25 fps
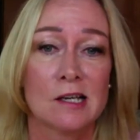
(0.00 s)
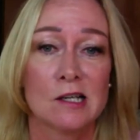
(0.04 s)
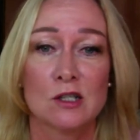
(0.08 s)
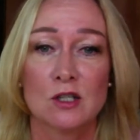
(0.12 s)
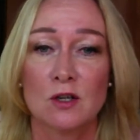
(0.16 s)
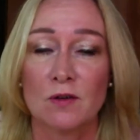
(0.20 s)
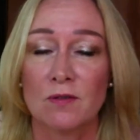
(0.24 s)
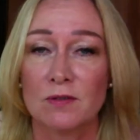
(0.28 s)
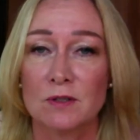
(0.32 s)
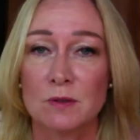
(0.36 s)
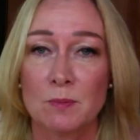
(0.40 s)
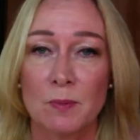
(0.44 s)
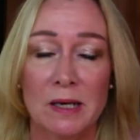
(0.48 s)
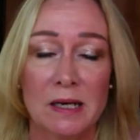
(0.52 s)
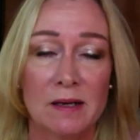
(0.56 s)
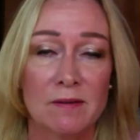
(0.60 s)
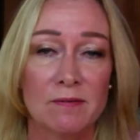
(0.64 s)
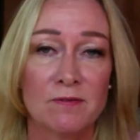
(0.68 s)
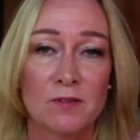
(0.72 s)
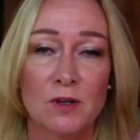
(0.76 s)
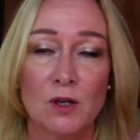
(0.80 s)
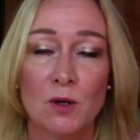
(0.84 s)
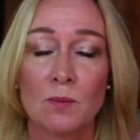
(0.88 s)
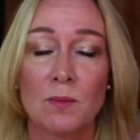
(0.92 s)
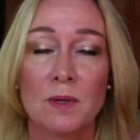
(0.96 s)
Spend a
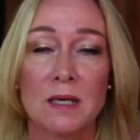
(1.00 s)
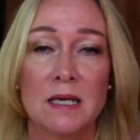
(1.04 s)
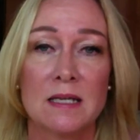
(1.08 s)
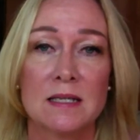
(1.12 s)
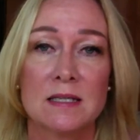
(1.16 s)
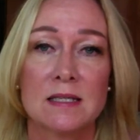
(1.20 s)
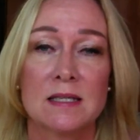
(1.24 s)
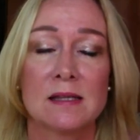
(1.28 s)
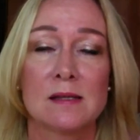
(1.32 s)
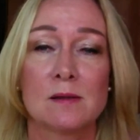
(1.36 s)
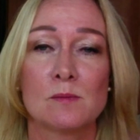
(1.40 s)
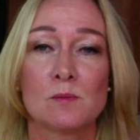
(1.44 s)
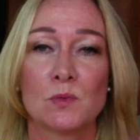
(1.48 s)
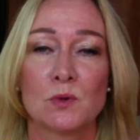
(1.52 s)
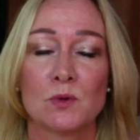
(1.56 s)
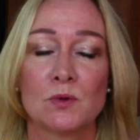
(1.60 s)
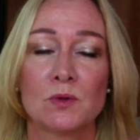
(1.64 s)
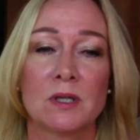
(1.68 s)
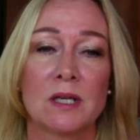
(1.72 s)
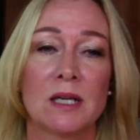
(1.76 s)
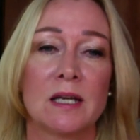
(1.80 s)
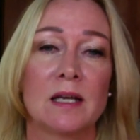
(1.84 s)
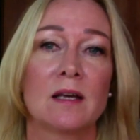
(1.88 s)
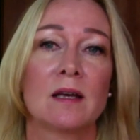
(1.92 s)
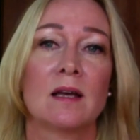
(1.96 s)
few minutes in the
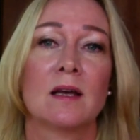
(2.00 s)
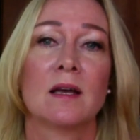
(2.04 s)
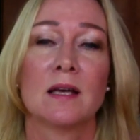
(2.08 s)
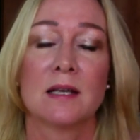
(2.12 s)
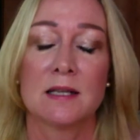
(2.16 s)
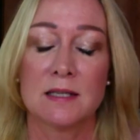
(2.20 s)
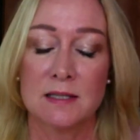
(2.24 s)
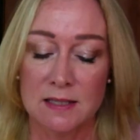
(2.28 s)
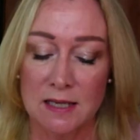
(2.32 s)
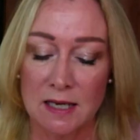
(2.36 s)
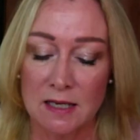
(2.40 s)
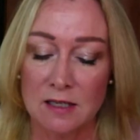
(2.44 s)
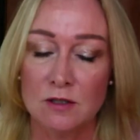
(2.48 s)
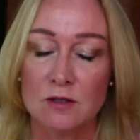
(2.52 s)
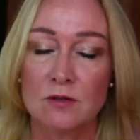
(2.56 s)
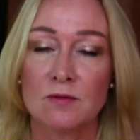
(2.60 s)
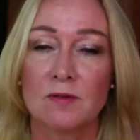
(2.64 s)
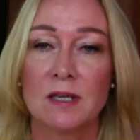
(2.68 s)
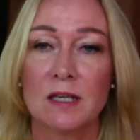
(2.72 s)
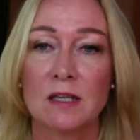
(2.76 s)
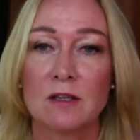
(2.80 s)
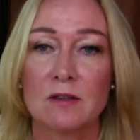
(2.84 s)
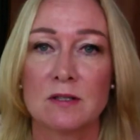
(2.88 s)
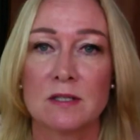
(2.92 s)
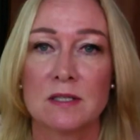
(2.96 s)
morning
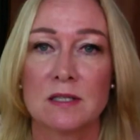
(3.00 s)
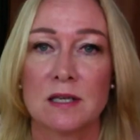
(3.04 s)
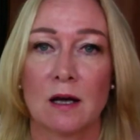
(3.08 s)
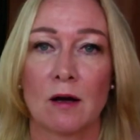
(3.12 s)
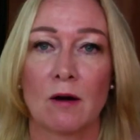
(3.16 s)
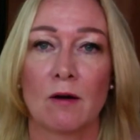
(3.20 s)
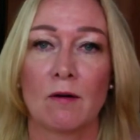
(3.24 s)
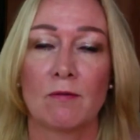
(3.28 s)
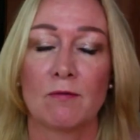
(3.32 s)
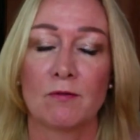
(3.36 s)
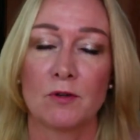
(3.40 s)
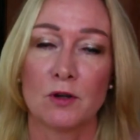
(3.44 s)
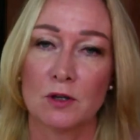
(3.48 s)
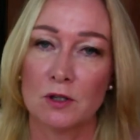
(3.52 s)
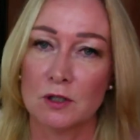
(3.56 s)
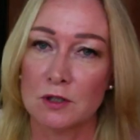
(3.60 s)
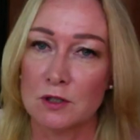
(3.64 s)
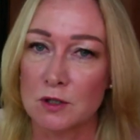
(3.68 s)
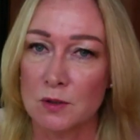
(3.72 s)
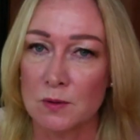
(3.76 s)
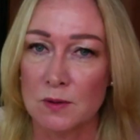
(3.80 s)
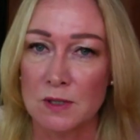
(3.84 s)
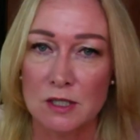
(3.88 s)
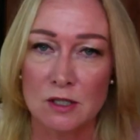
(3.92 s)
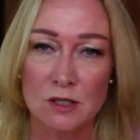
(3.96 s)
centering yourself. You could
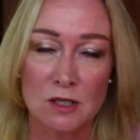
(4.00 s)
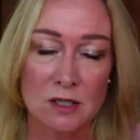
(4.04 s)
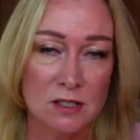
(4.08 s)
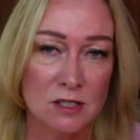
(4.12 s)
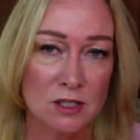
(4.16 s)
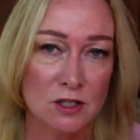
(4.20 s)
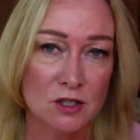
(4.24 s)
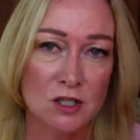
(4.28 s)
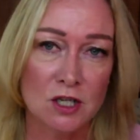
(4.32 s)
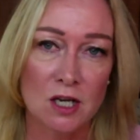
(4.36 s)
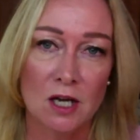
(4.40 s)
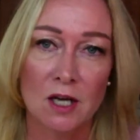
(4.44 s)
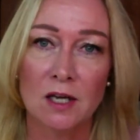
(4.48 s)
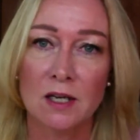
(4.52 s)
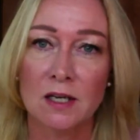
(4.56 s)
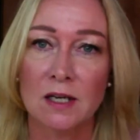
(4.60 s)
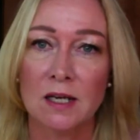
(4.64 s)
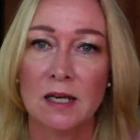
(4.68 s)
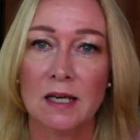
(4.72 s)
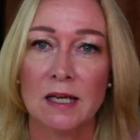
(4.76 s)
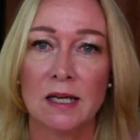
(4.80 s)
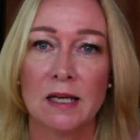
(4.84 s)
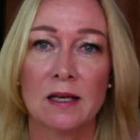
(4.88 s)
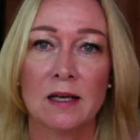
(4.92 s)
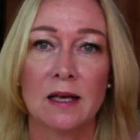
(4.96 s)
do it as a
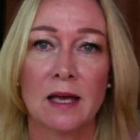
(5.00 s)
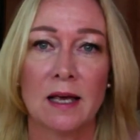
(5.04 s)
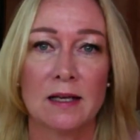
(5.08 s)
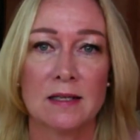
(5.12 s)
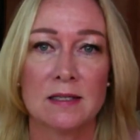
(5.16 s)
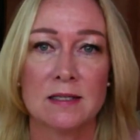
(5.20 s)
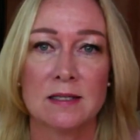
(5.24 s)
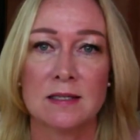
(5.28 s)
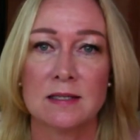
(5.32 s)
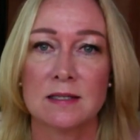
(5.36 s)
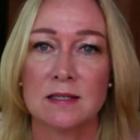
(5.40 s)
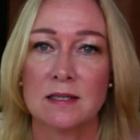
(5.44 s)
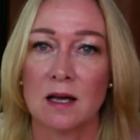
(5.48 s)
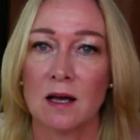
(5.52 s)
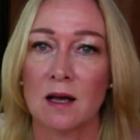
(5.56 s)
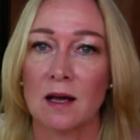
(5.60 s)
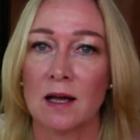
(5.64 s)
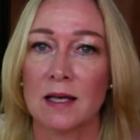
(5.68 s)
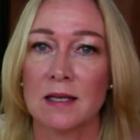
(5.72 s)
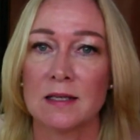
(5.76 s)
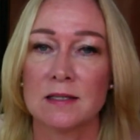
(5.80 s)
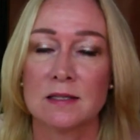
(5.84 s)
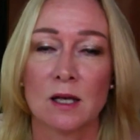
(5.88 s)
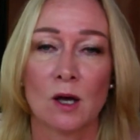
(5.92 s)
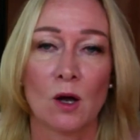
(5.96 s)
journaling
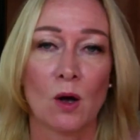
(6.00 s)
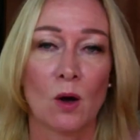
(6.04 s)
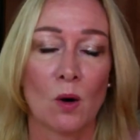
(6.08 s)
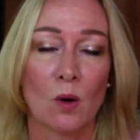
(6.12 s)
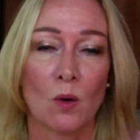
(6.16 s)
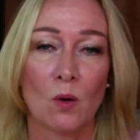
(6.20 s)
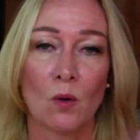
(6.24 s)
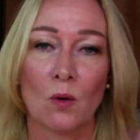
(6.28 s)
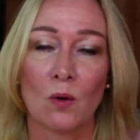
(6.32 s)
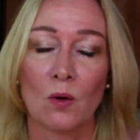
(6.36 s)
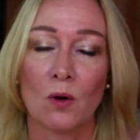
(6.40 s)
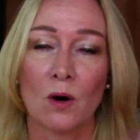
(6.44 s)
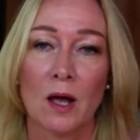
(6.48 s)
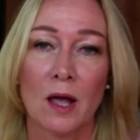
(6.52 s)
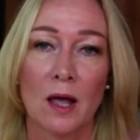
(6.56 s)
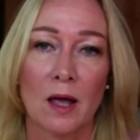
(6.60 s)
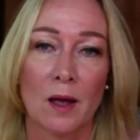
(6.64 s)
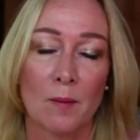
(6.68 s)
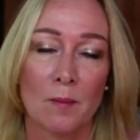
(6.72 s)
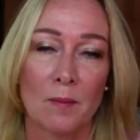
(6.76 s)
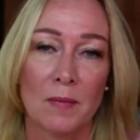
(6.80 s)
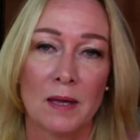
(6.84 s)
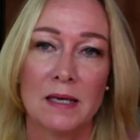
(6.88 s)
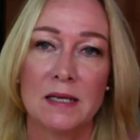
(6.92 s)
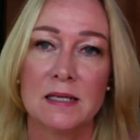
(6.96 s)
exercise or a
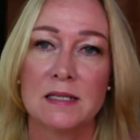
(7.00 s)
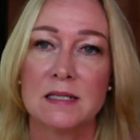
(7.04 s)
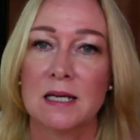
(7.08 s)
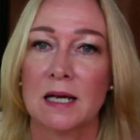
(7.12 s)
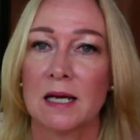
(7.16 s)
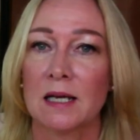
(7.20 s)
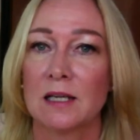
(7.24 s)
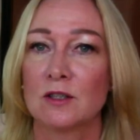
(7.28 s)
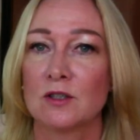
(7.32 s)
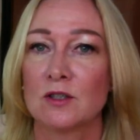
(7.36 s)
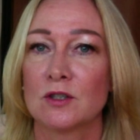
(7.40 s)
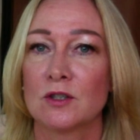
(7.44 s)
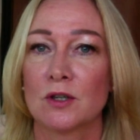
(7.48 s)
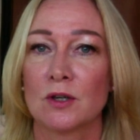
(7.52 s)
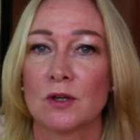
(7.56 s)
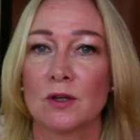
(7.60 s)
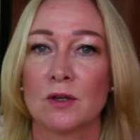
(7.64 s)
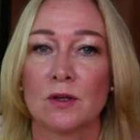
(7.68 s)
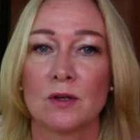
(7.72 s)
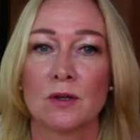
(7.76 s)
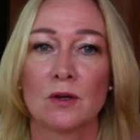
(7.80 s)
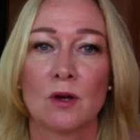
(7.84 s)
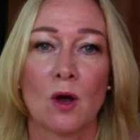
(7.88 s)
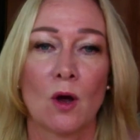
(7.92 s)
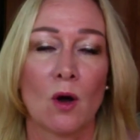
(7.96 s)

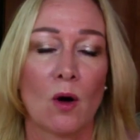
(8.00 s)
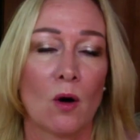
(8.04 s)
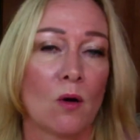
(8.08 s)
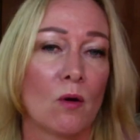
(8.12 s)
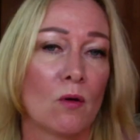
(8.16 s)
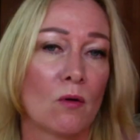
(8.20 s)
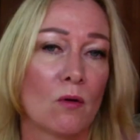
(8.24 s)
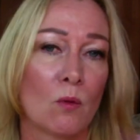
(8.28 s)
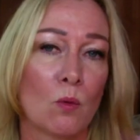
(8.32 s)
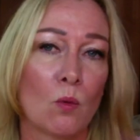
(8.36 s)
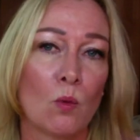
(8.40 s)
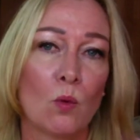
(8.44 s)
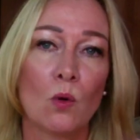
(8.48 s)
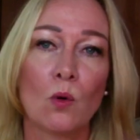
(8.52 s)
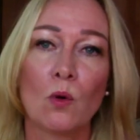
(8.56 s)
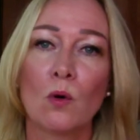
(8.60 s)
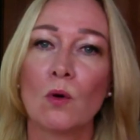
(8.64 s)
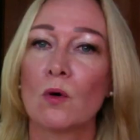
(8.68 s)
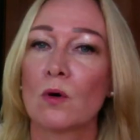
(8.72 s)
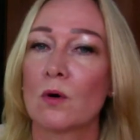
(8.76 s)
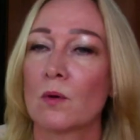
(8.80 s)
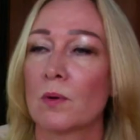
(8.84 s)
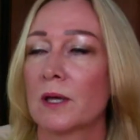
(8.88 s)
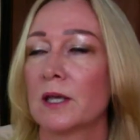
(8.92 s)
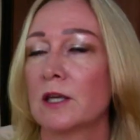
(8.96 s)
meditation or a
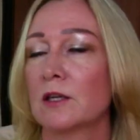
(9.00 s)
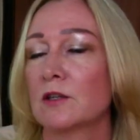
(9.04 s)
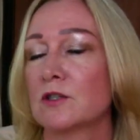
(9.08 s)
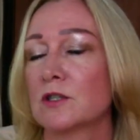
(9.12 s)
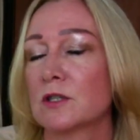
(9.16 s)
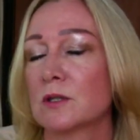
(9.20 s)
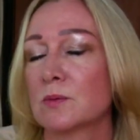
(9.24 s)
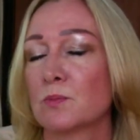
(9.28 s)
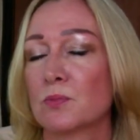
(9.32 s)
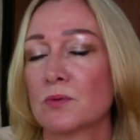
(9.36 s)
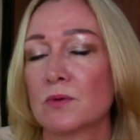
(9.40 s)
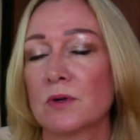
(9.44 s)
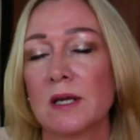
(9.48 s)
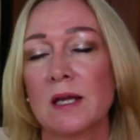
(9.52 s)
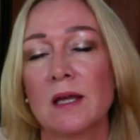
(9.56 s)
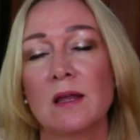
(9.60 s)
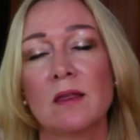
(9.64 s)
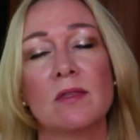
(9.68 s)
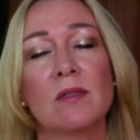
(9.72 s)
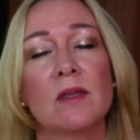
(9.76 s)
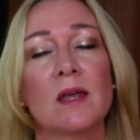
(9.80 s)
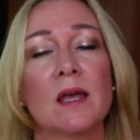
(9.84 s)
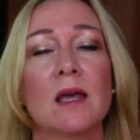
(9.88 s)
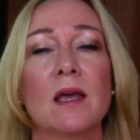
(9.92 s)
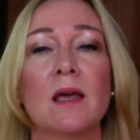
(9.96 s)
walk where you're just
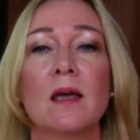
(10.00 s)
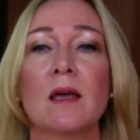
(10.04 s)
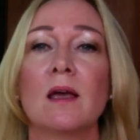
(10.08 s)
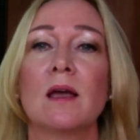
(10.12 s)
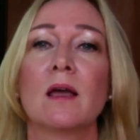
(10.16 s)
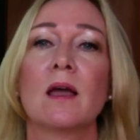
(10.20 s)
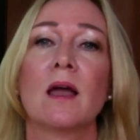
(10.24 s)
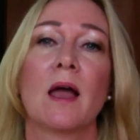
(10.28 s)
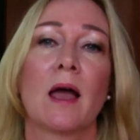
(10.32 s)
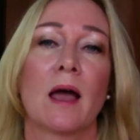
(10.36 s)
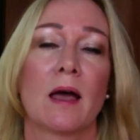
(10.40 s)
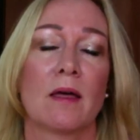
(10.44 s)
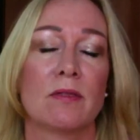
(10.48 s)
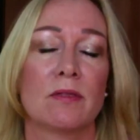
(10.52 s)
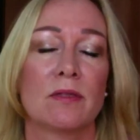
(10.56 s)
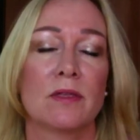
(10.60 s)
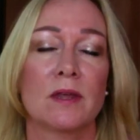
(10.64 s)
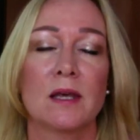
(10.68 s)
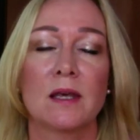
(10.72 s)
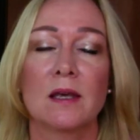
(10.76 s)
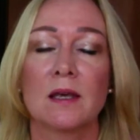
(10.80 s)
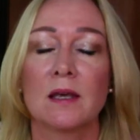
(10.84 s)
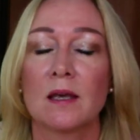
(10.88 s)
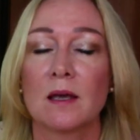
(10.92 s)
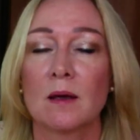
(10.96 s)
breathing and
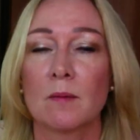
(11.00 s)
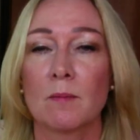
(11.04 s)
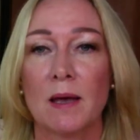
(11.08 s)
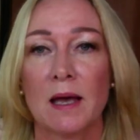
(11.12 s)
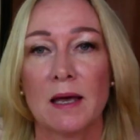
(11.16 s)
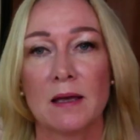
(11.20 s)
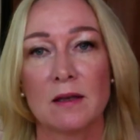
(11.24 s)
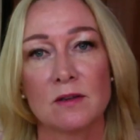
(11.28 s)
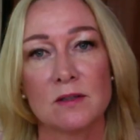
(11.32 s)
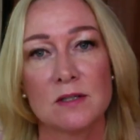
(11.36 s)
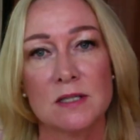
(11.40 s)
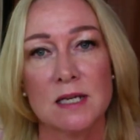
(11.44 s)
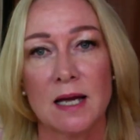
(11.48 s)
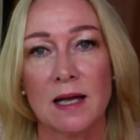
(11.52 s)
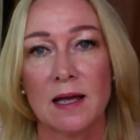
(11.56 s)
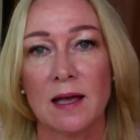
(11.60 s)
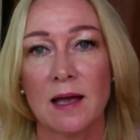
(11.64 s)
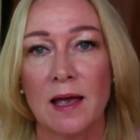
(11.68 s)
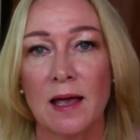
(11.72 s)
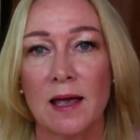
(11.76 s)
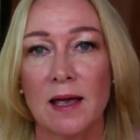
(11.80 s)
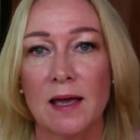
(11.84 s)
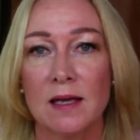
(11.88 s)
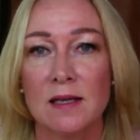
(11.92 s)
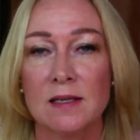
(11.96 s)
thinking about your day
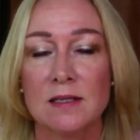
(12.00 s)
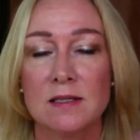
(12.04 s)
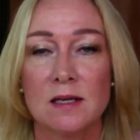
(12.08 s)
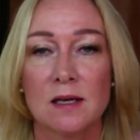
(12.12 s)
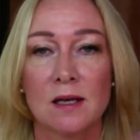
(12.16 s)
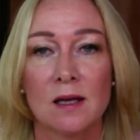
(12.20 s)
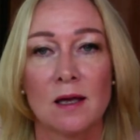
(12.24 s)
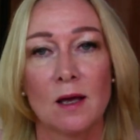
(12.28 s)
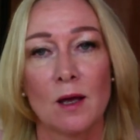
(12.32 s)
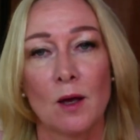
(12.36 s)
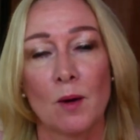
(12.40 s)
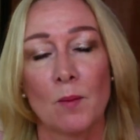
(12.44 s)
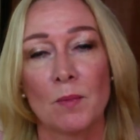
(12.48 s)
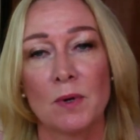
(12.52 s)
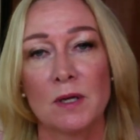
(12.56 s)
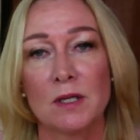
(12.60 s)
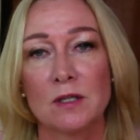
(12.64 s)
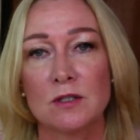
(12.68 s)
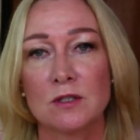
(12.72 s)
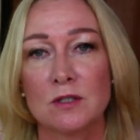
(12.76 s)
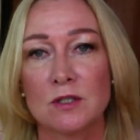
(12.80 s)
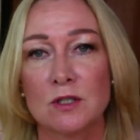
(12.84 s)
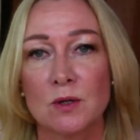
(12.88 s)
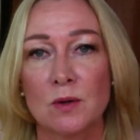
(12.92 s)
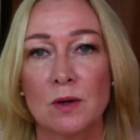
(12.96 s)
ahead. But
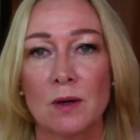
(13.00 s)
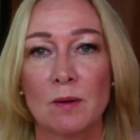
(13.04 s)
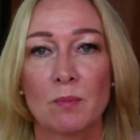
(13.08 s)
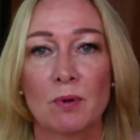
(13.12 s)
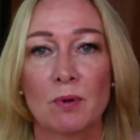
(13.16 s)
do it